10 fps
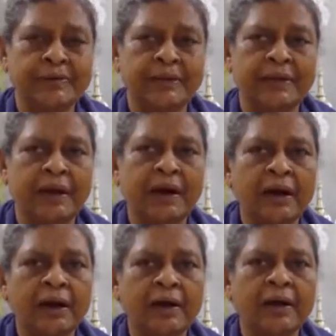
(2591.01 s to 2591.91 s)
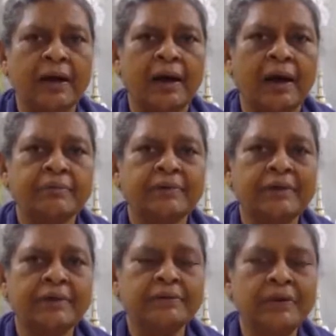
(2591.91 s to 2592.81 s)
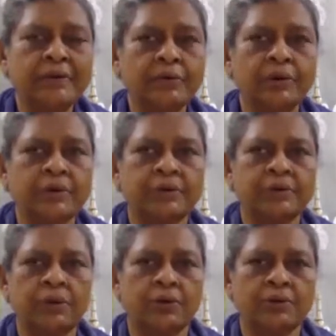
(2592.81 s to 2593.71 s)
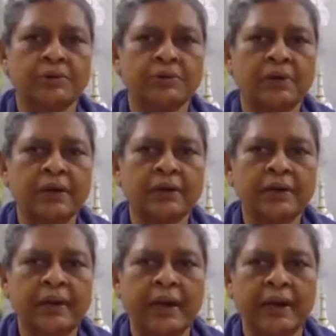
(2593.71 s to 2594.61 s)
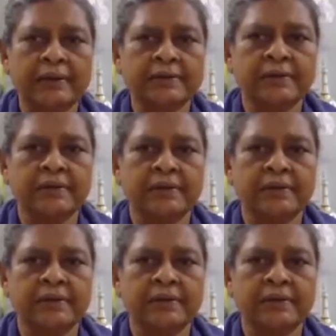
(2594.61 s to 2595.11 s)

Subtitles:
And there, after listening to all the talks, I realized